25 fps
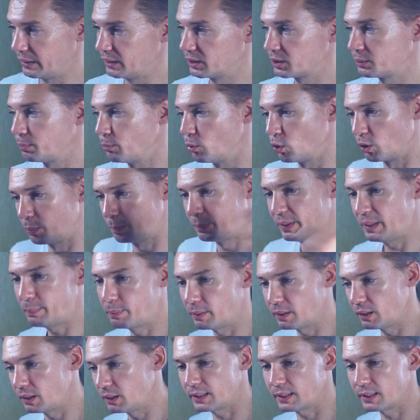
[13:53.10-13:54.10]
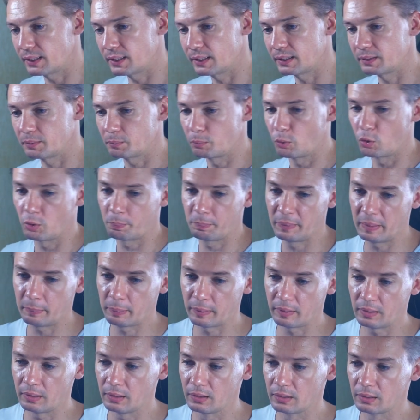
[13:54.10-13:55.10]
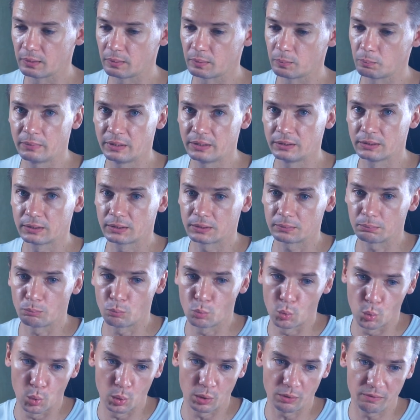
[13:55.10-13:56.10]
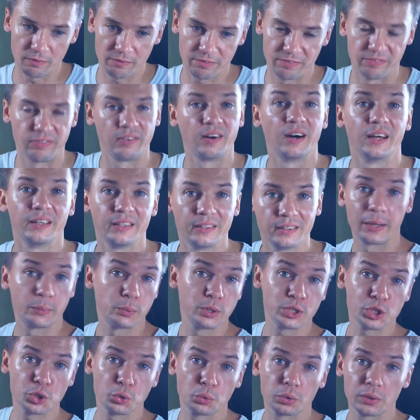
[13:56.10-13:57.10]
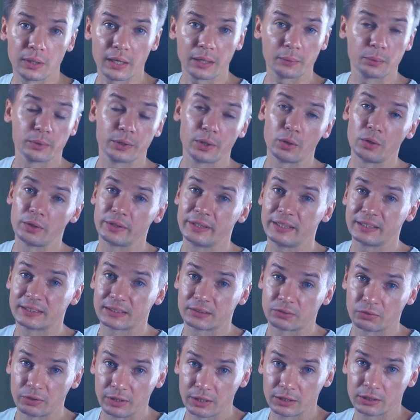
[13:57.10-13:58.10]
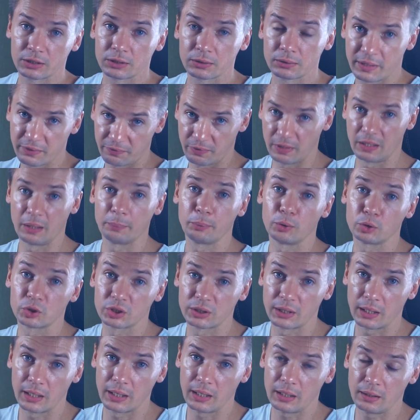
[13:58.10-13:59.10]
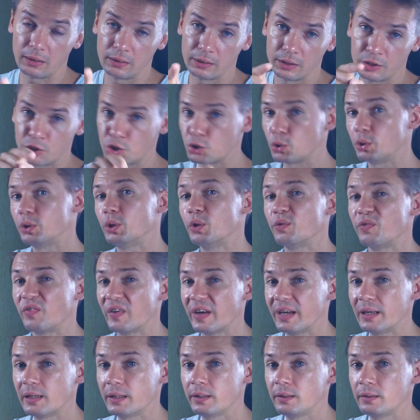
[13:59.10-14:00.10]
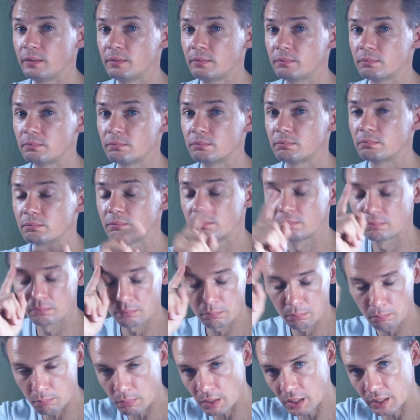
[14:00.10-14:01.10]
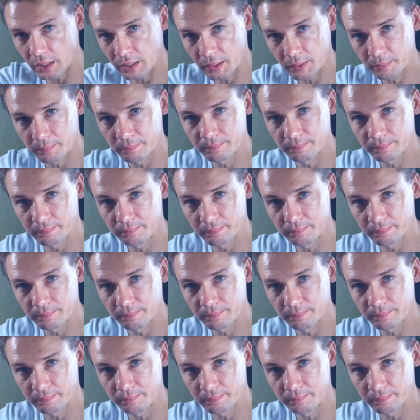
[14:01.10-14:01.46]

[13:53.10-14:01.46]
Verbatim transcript: means more people, and more people means more fun. I wish you good luck with all these tricks. Develop your style, enjoy your failing. Bye.